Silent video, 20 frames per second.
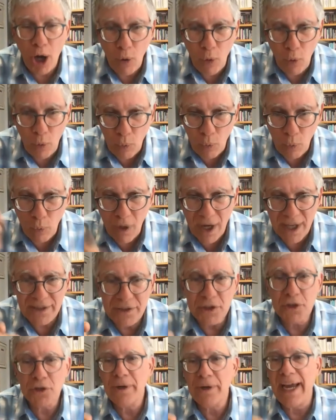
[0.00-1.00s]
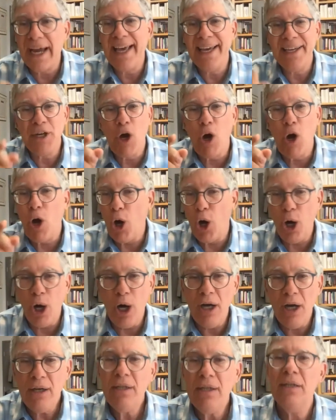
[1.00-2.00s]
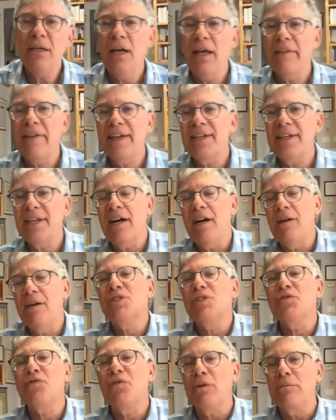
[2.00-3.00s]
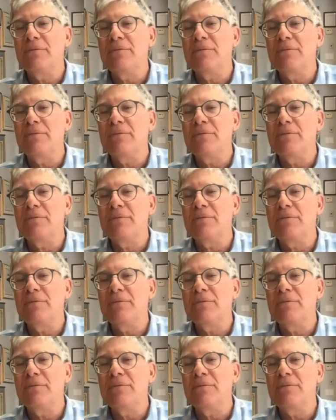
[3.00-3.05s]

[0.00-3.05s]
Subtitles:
wonder and awe that comes from